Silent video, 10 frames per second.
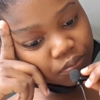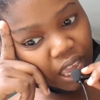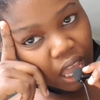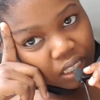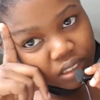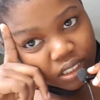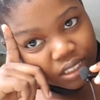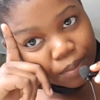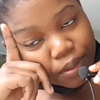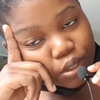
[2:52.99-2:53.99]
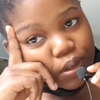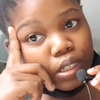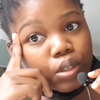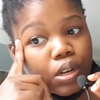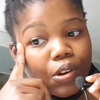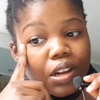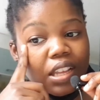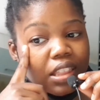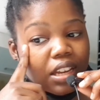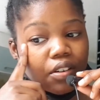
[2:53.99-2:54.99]
Yeah, December 2021.
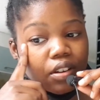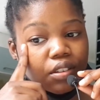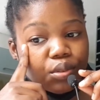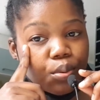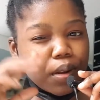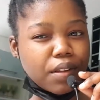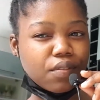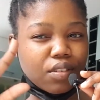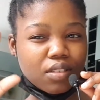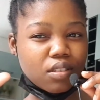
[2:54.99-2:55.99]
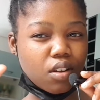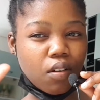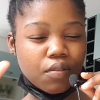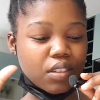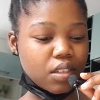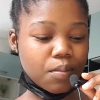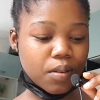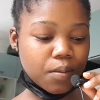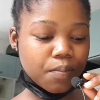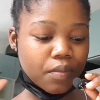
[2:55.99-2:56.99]
I think around the 21st of December.